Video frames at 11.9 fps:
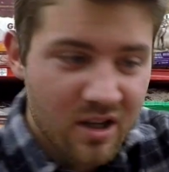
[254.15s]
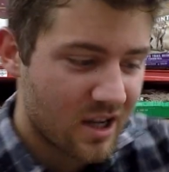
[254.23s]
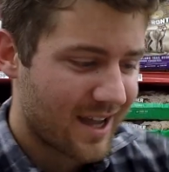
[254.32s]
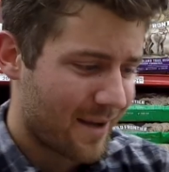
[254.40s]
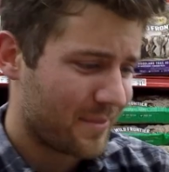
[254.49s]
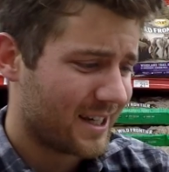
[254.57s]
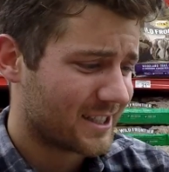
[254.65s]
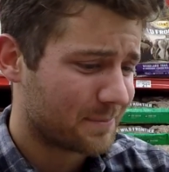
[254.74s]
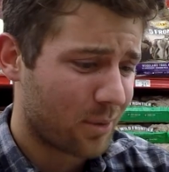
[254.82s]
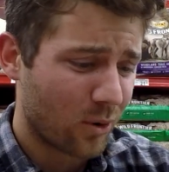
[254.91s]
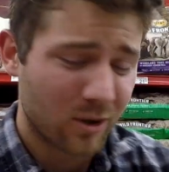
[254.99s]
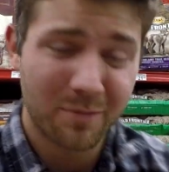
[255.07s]
I mean, it's
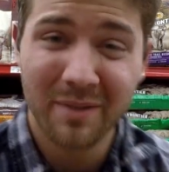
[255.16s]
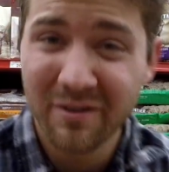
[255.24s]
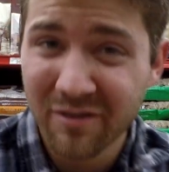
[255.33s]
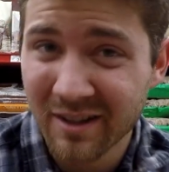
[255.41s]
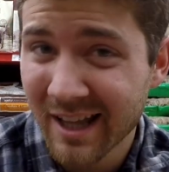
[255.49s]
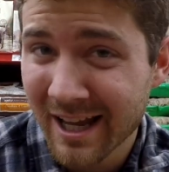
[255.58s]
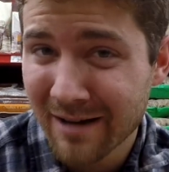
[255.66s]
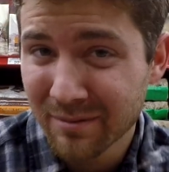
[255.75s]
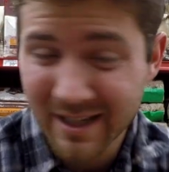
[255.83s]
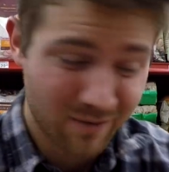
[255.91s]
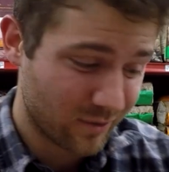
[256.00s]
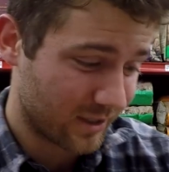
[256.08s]
pork, beef, and lamb.
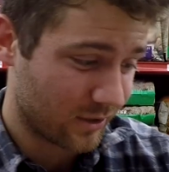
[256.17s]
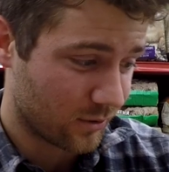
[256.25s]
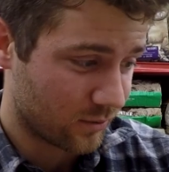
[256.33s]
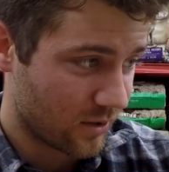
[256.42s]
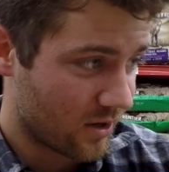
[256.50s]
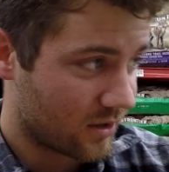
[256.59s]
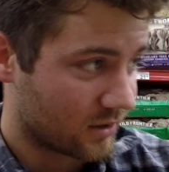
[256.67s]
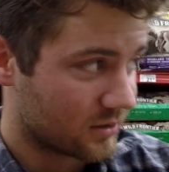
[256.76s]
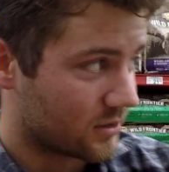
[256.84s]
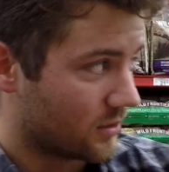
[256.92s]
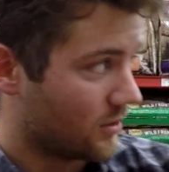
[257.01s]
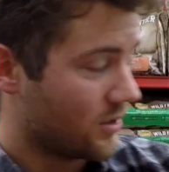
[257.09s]
Can't really go wrong,
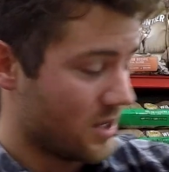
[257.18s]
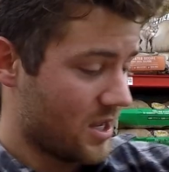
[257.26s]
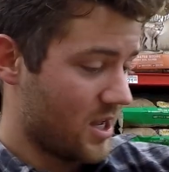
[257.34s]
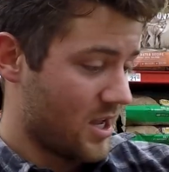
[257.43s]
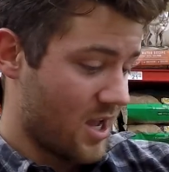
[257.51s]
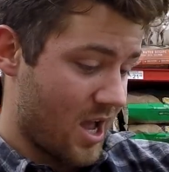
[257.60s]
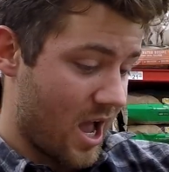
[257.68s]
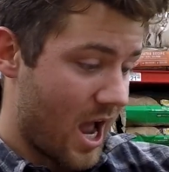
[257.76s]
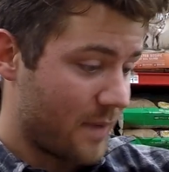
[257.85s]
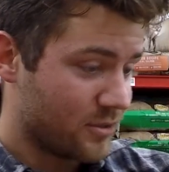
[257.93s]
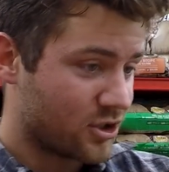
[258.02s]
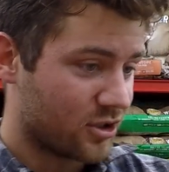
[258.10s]
so
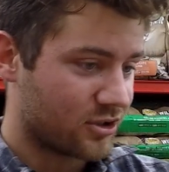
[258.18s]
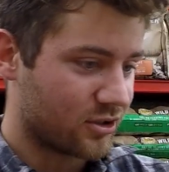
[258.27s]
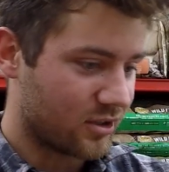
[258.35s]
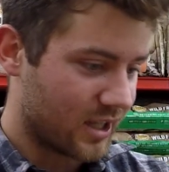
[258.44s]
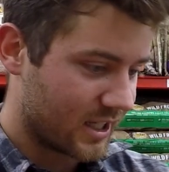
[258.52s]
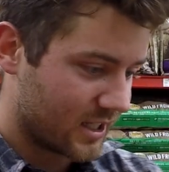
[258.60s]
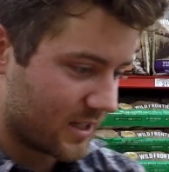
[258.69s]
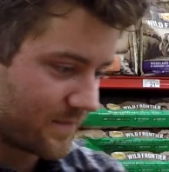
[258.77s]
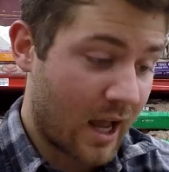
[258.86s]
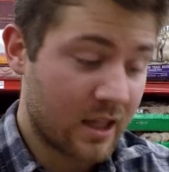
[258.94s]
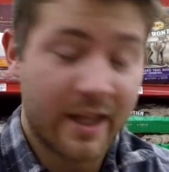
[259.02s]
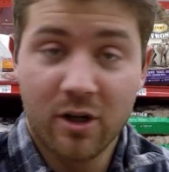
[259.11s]
I'm sure she'll like it.
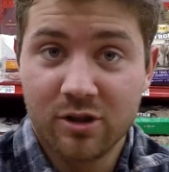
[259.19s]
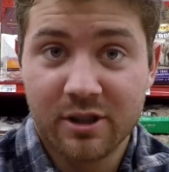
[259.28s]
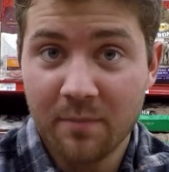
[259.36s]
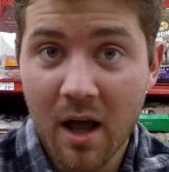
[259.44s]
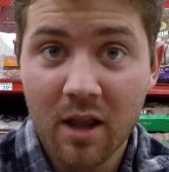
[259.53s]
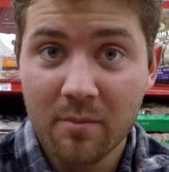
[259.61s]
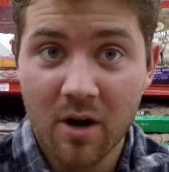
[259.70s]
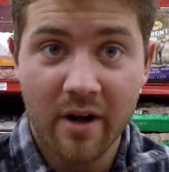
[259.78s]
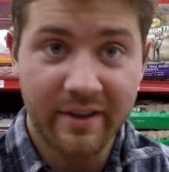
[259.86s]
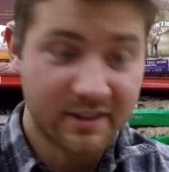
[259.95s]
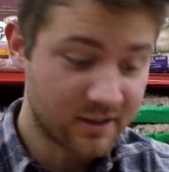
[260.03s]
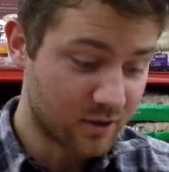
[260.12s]
I let her smell them all.
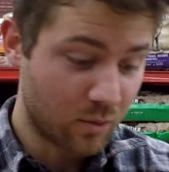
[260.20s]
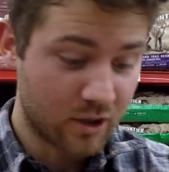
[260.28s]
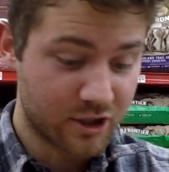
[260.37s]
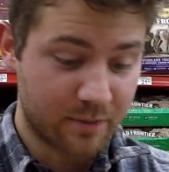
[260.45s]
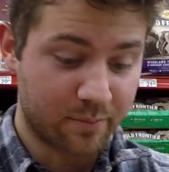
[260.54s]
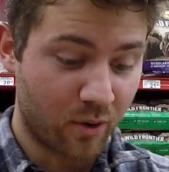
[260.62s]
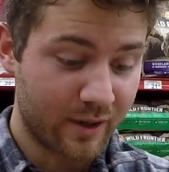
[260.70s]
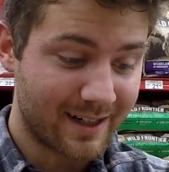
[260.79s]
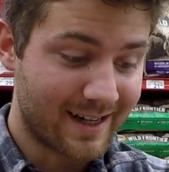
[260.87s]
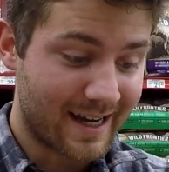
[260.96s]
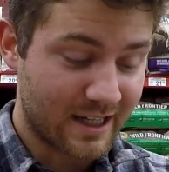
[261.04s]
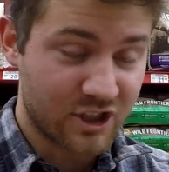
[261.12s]
This is the one she pointed
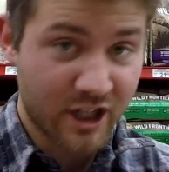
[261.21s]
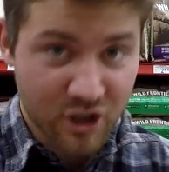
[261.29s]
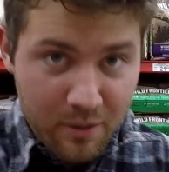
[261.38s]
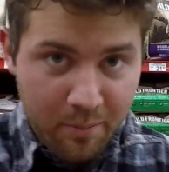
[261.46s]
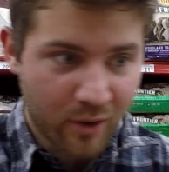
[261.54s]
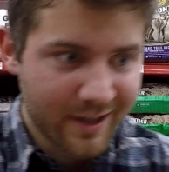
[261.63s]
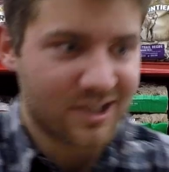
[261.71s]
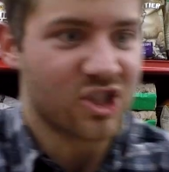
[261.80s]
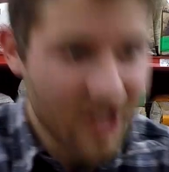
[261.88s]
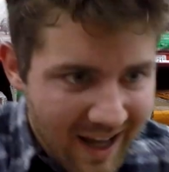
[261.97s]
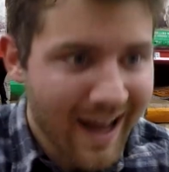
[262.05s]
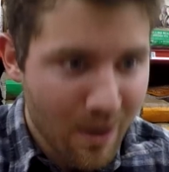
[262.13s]
at. She pointed.
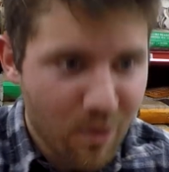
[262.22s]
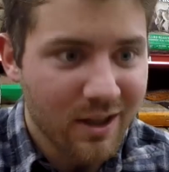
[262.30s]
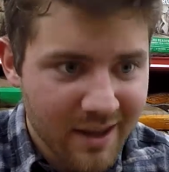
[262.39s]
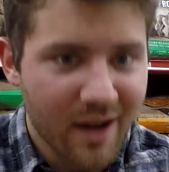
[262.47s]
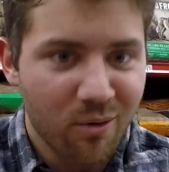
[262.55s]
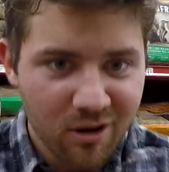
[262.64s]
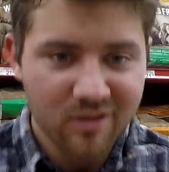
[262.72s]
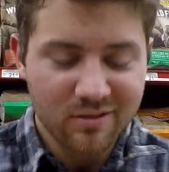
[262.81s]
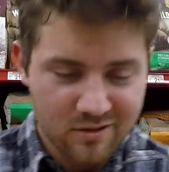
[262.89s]
She's, I want that one.